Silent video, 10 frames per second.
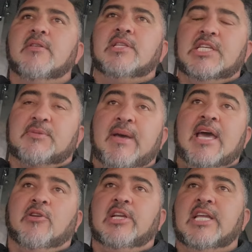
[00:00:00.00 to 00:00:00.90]

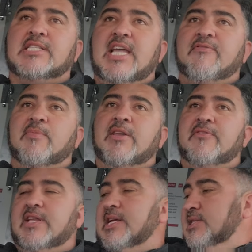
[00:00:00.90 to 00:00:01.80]
dismantled against David
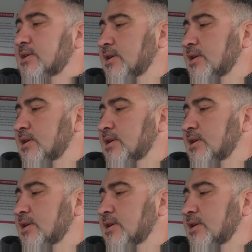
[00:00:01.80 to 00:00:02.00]
Benavidez.